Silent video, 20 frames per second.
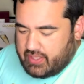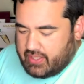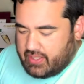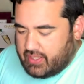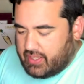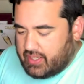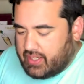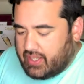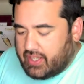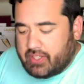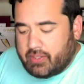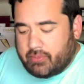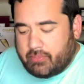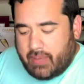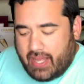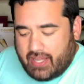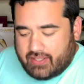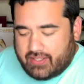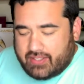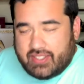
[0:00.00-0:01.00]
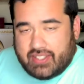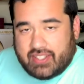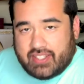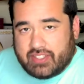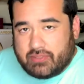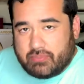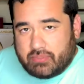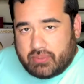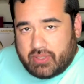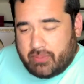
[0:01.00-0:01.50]
On the palate,
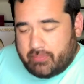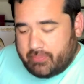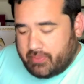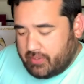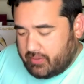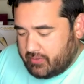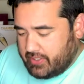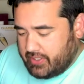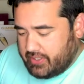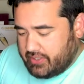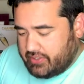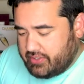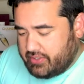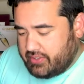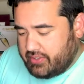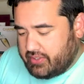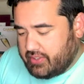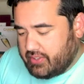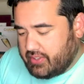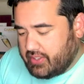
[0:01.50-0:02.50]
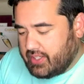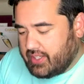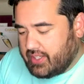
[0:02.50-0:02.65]
it's plump and rich,